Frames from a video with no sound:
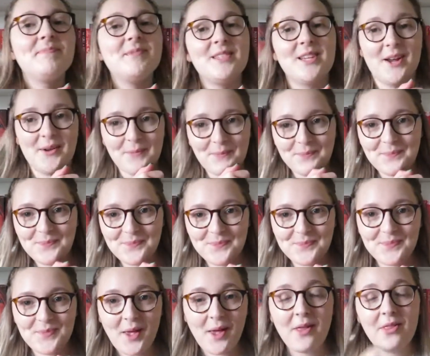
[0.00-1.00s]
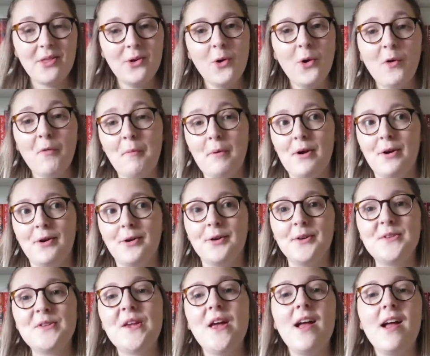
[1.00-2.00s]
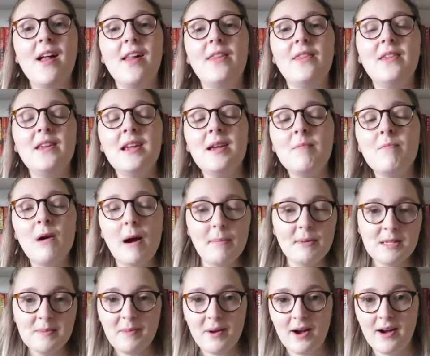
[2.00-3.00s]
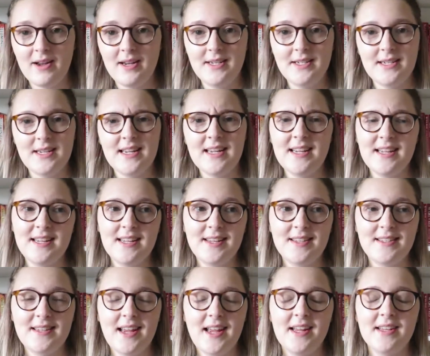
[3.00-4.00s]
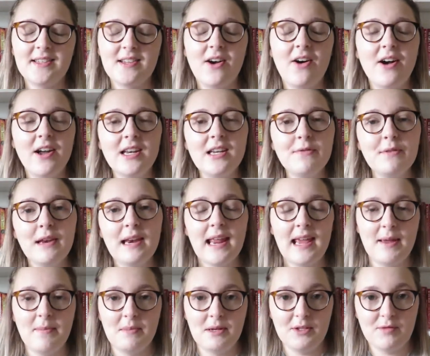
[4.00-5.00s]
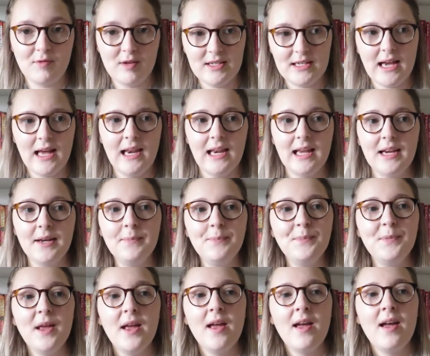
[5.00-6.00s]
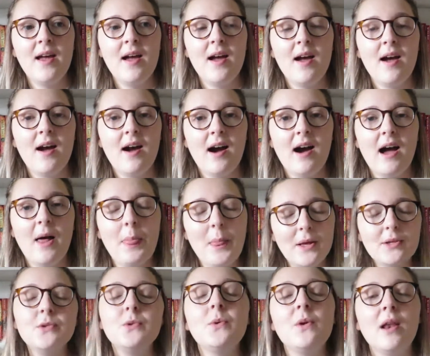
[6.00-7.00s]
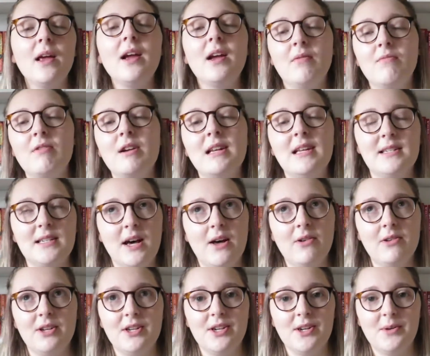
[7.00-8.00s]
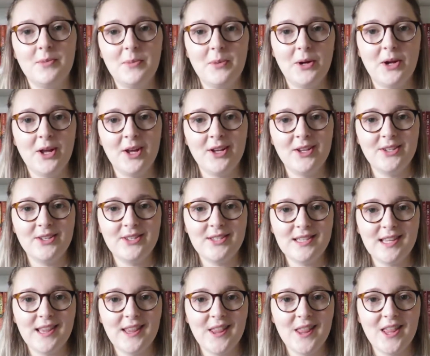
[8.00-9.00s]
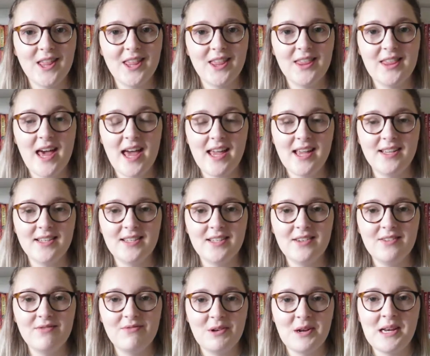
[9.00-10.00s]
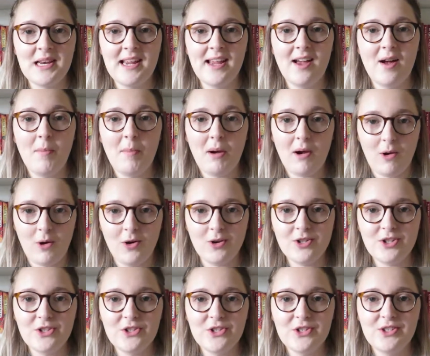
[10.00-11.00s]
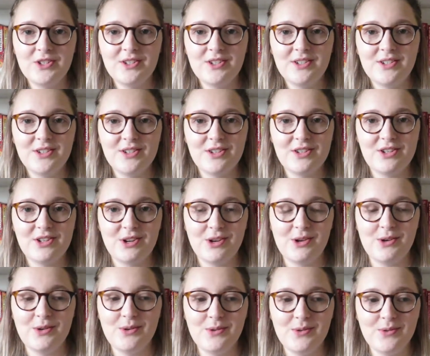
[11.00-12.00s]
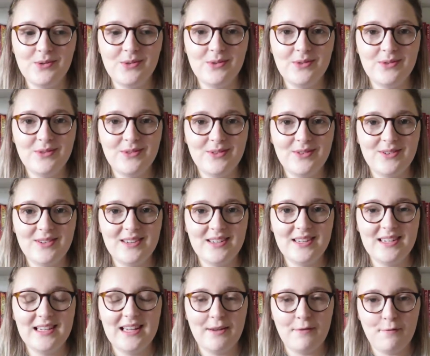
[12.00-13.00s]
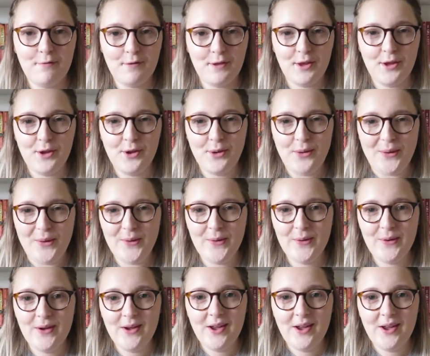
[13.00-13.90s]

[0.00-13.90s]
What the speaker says: So, The Court of Miracles. The premise behind it is it's kind of a lame-ass retelling. And that's all I can really tell you, because there isn't really a plot to give you.